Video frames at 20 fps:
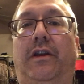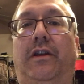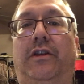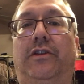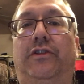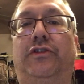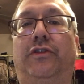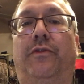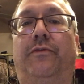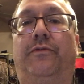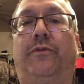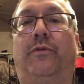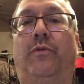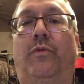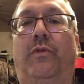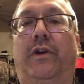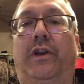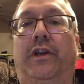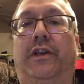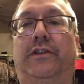So for
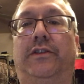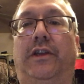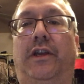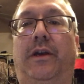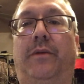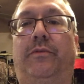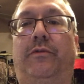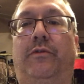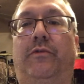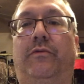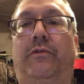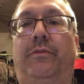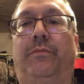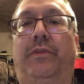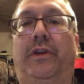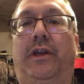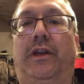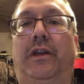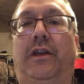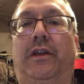one example would
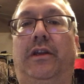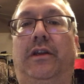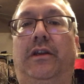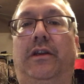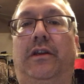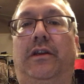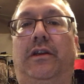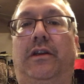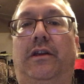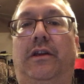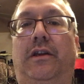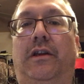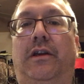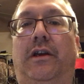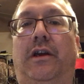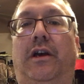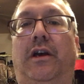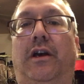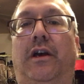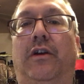be
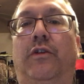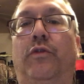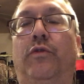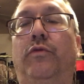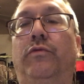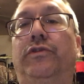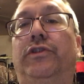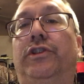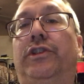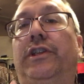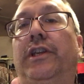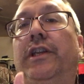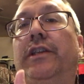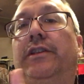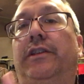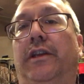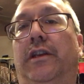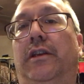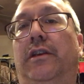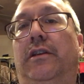
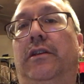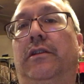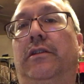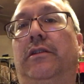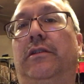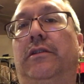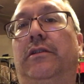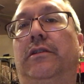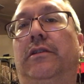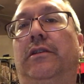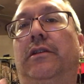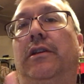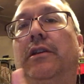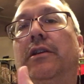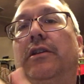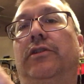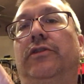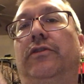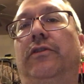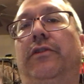uchitil.
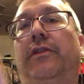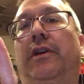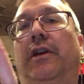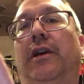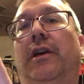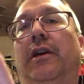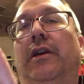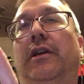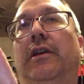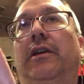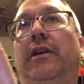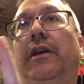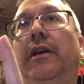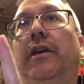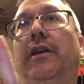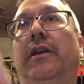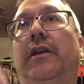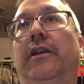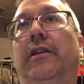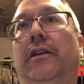So the
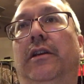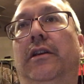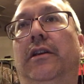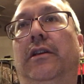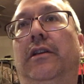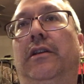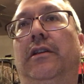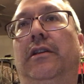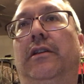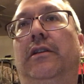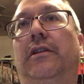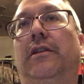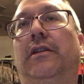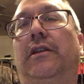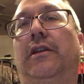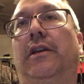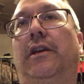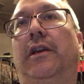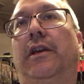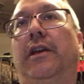il
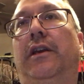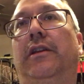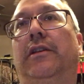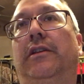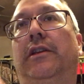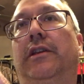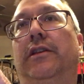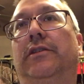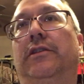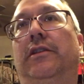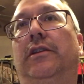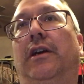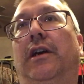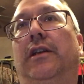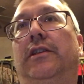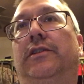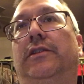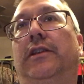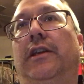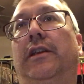is
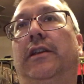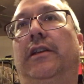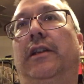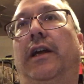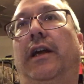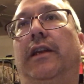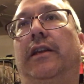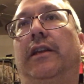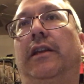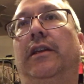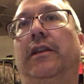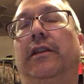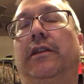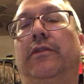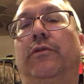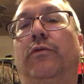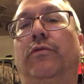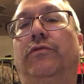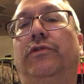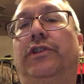not said like
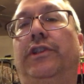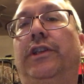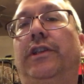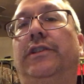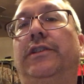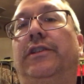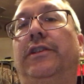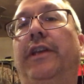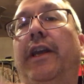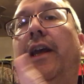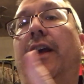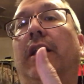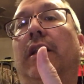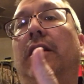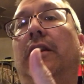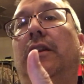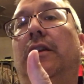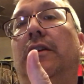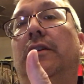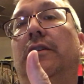
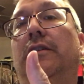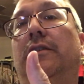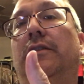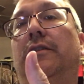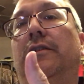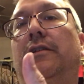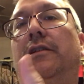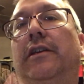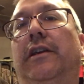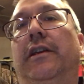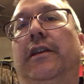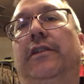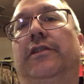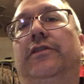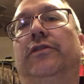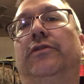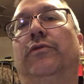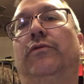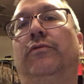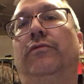uchitiel,
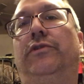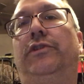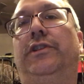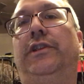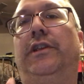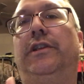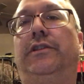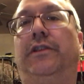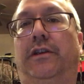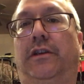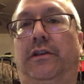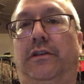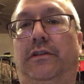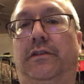it's uchitil.